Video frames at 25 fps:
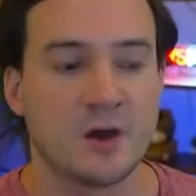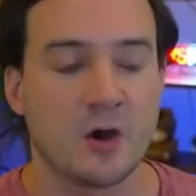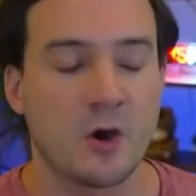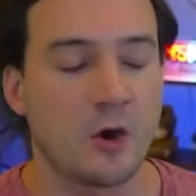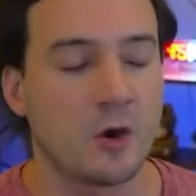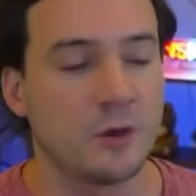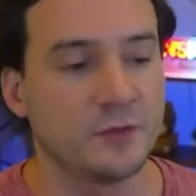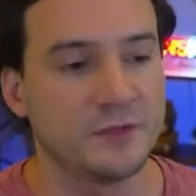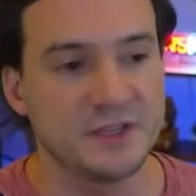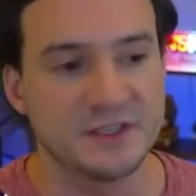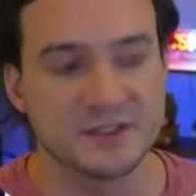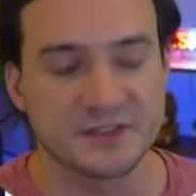
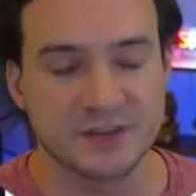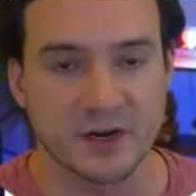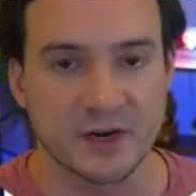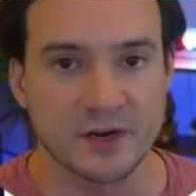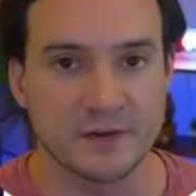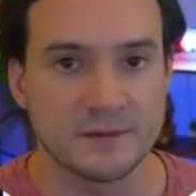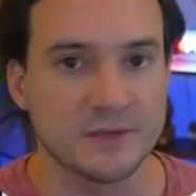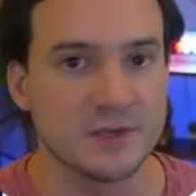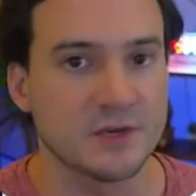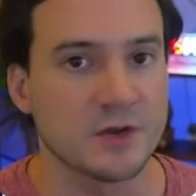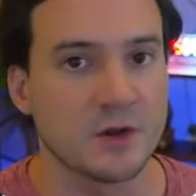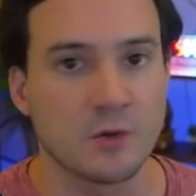All these
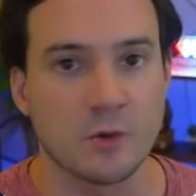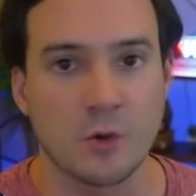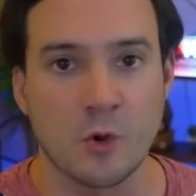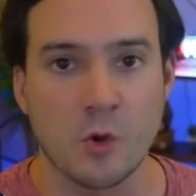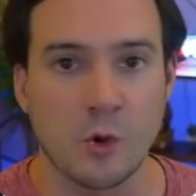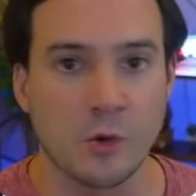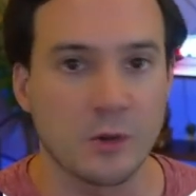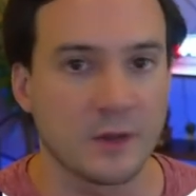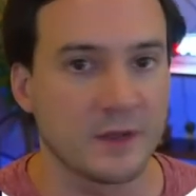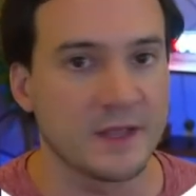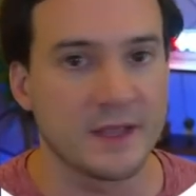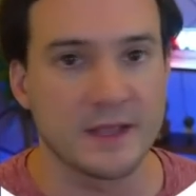are, you know,
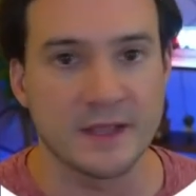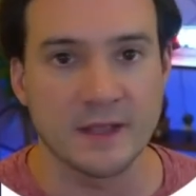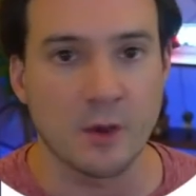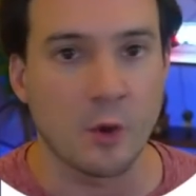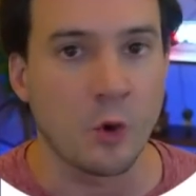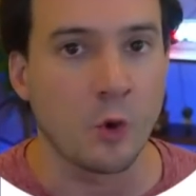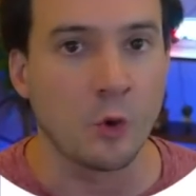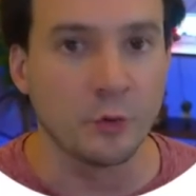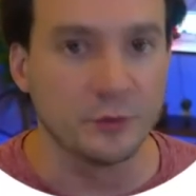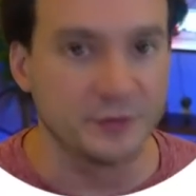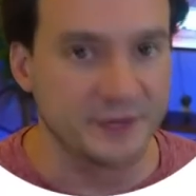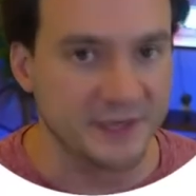
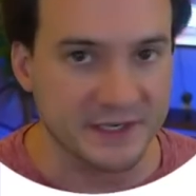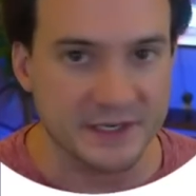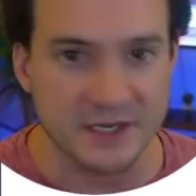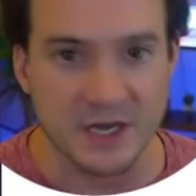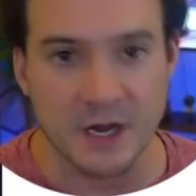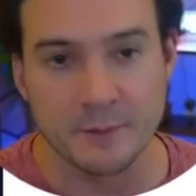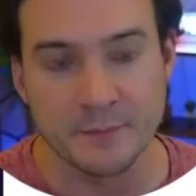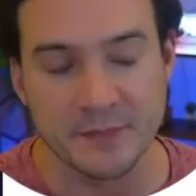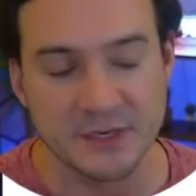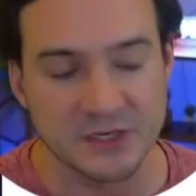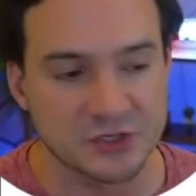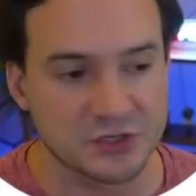old
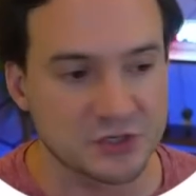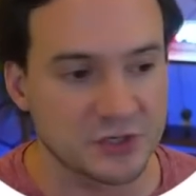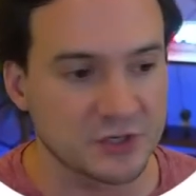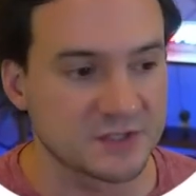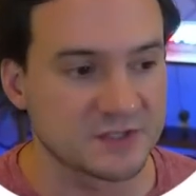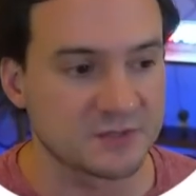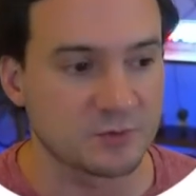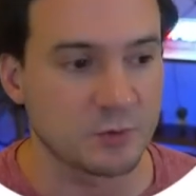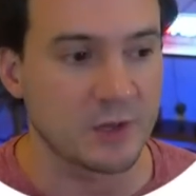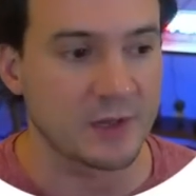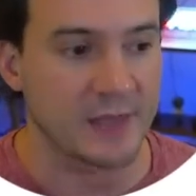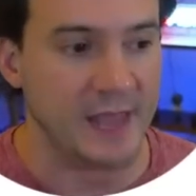incumbent
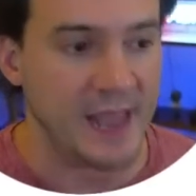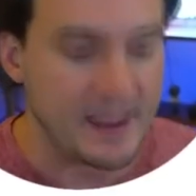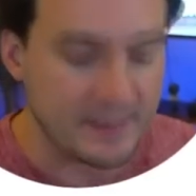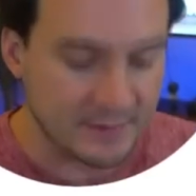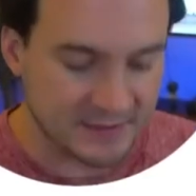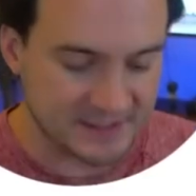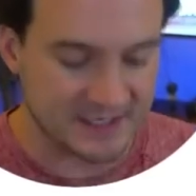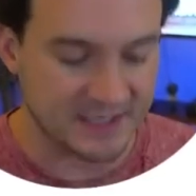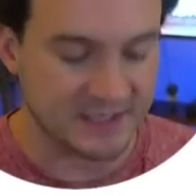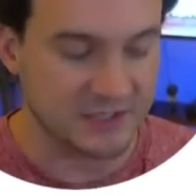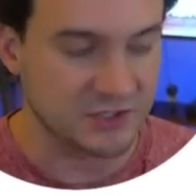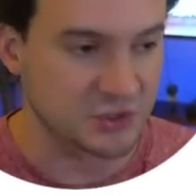shirts. Well,
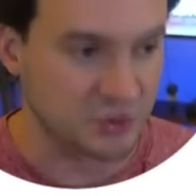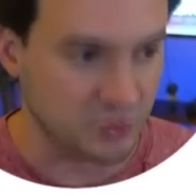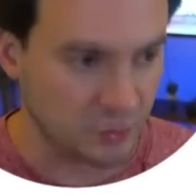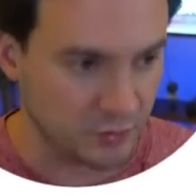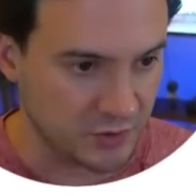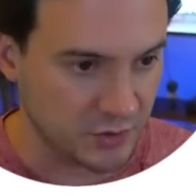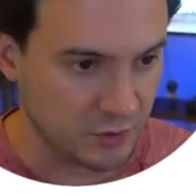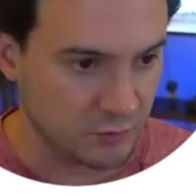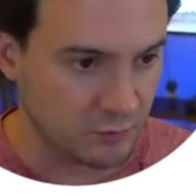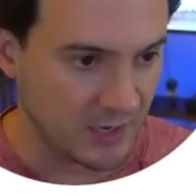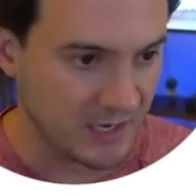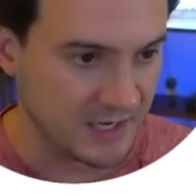Amazon is
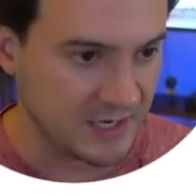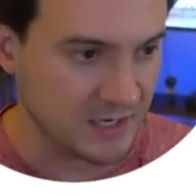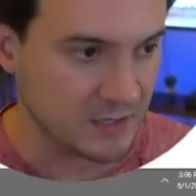showing you right